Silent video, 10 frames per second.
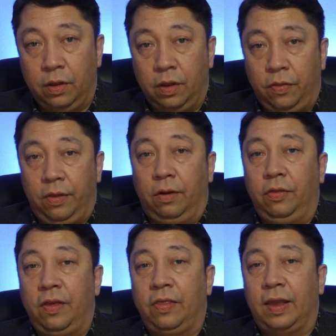The only
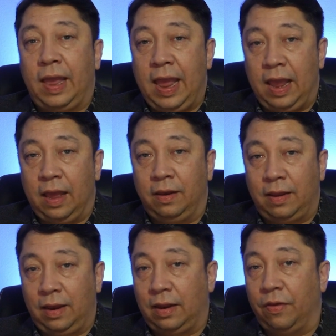thing that can
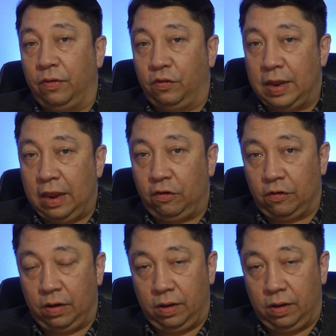take down this nation